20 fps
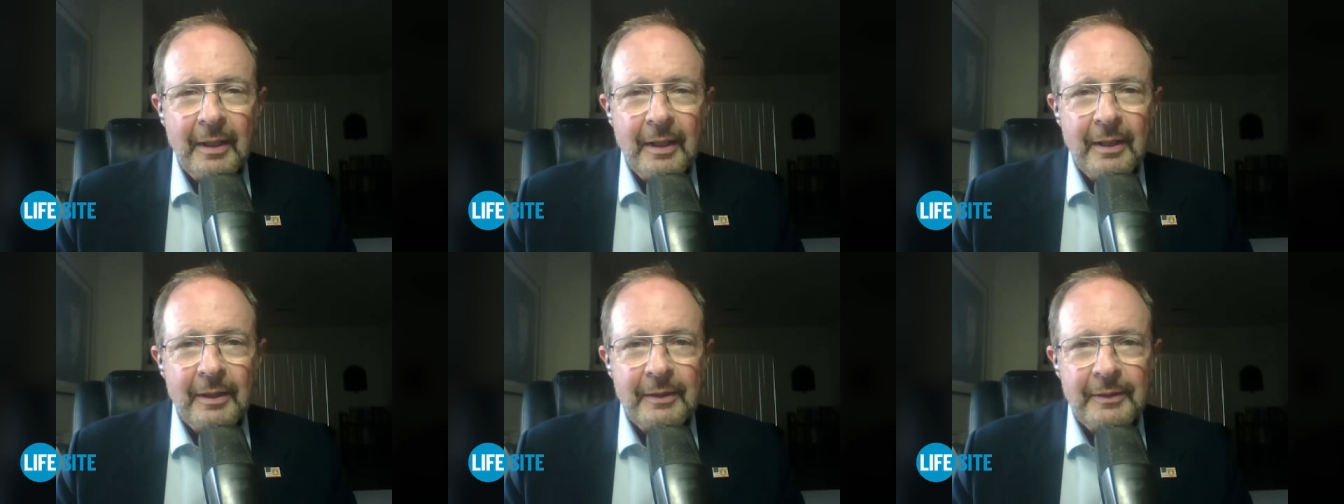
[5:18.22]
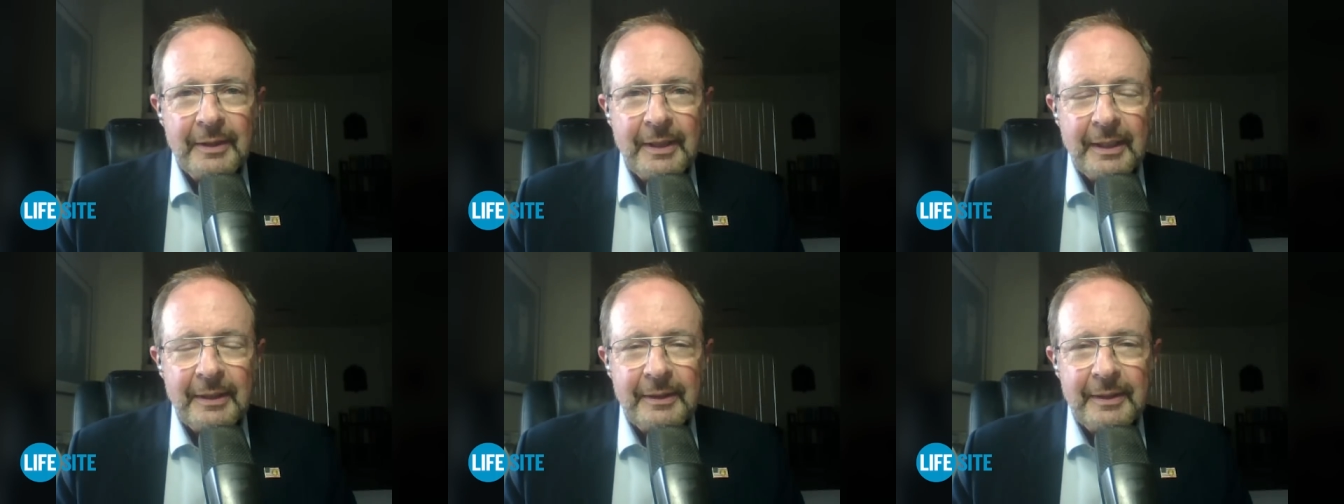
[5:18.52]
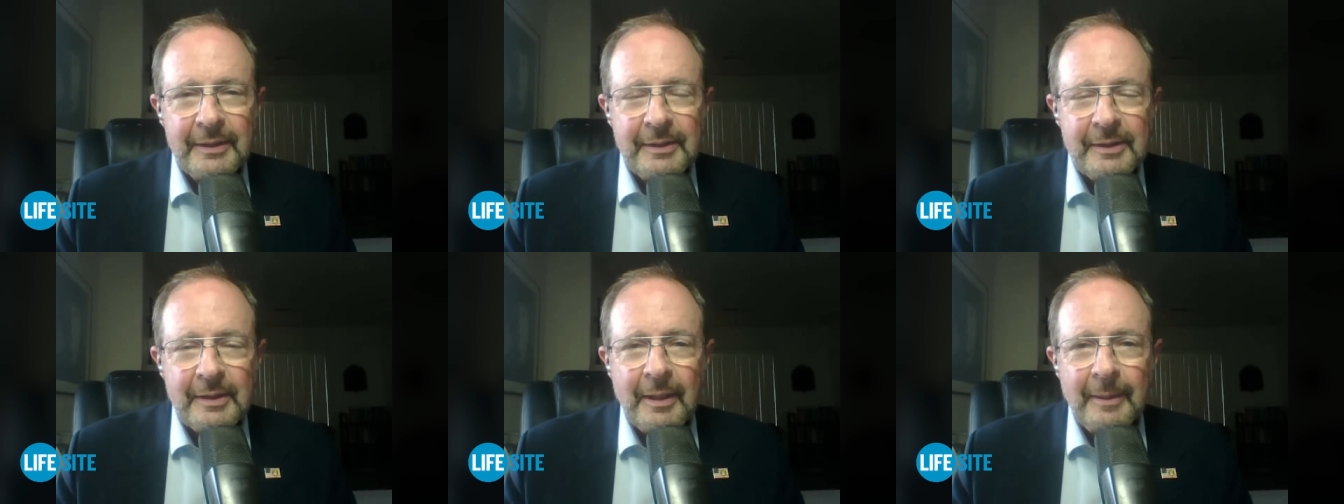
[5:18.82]
that
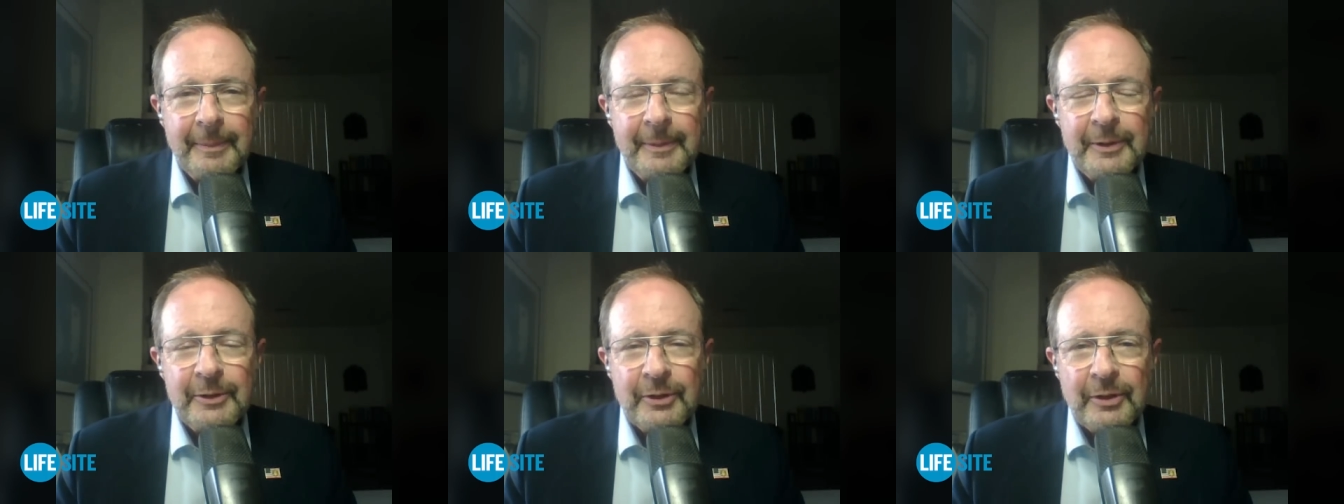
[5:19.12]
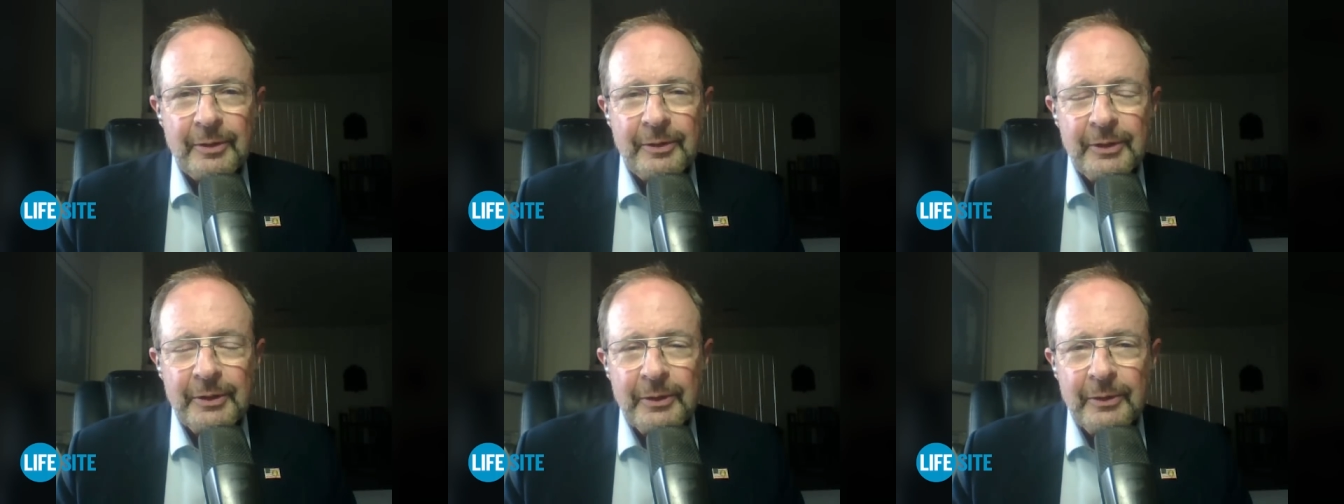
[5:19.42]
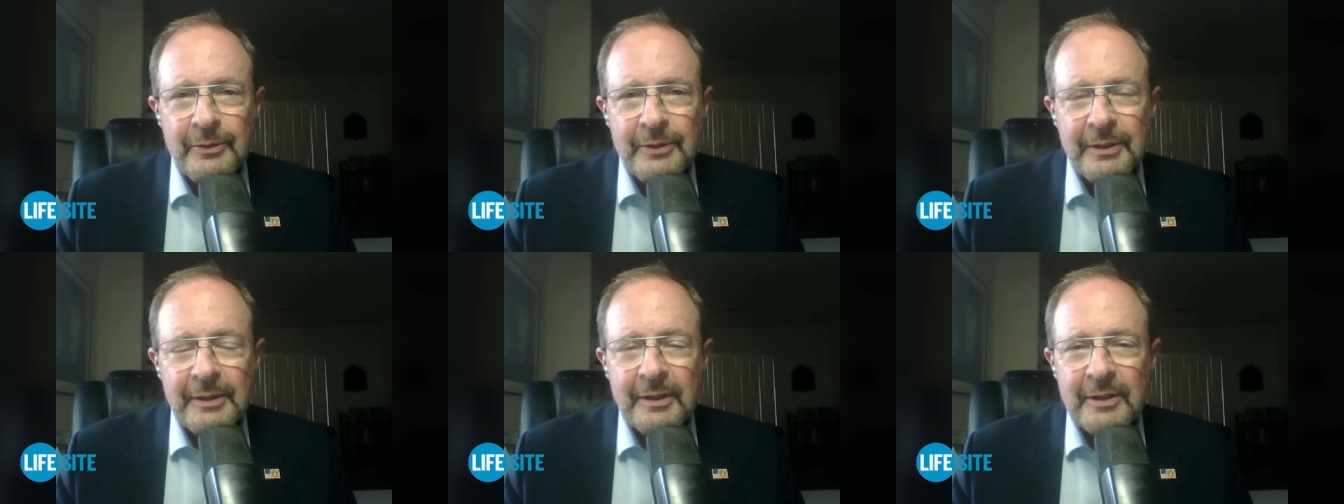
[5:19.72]
these companies are
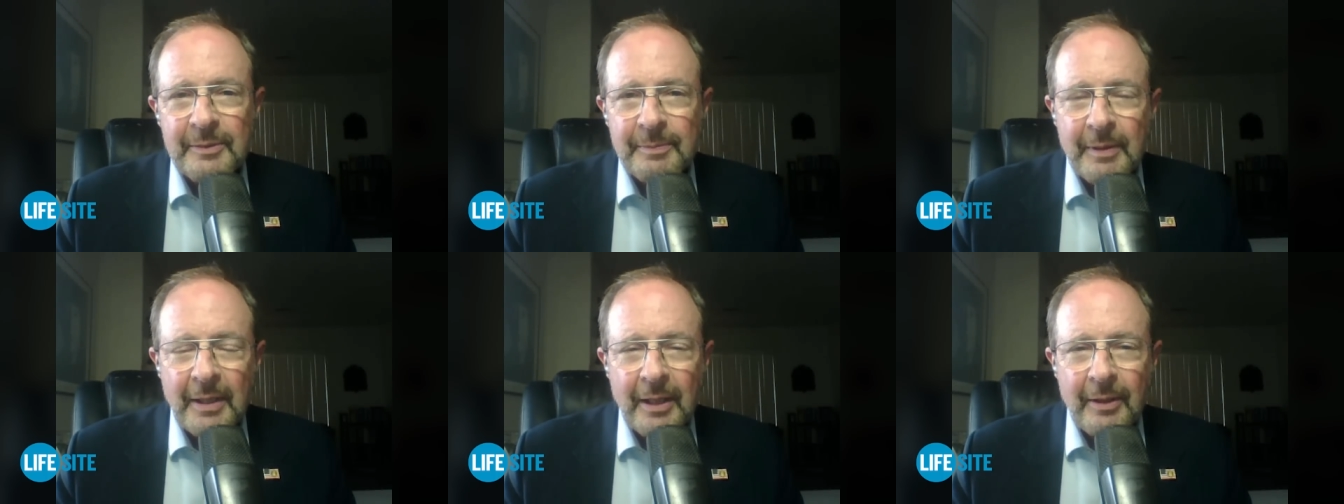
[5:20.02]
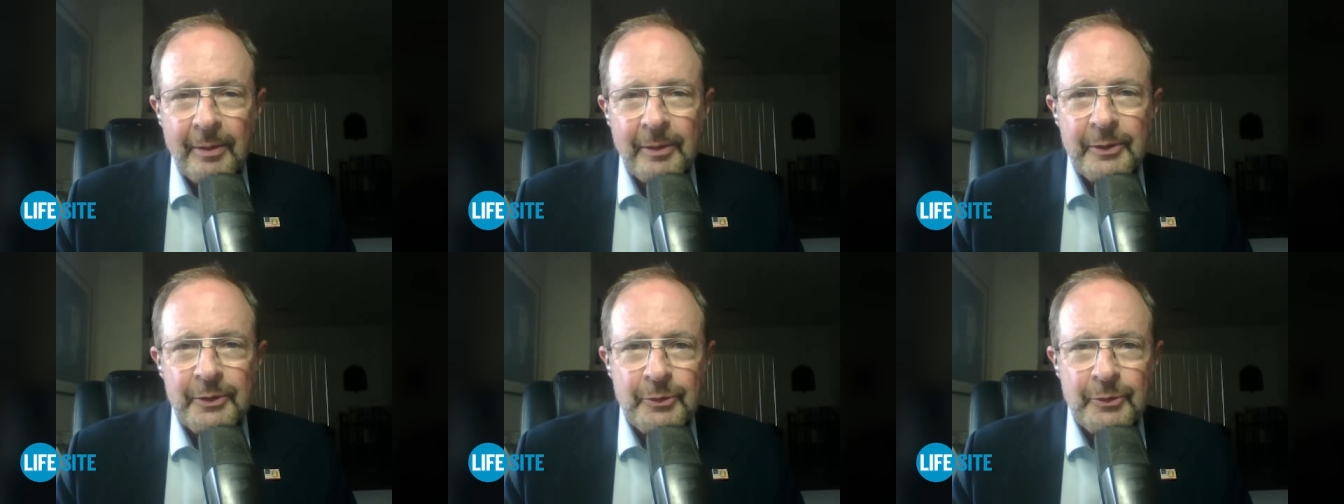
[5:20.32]
using this power